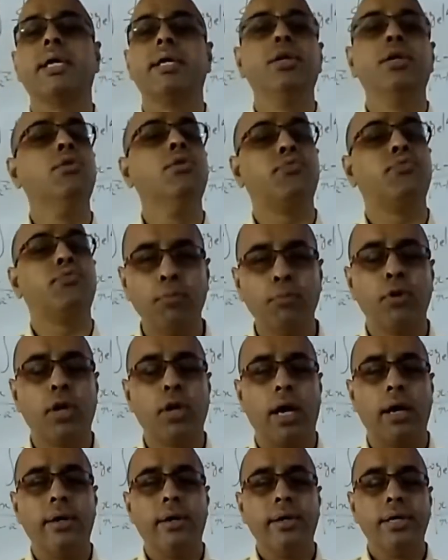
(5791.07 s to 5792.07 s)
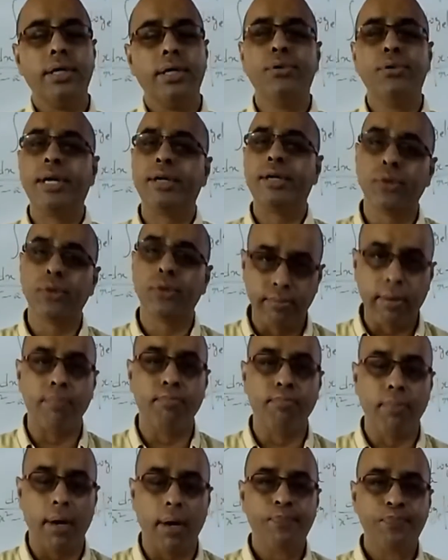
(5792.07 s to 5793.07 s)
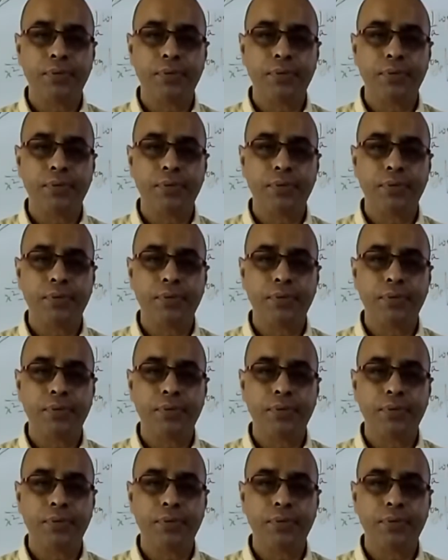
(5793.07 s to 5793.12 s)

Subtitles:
new formula you need to remember.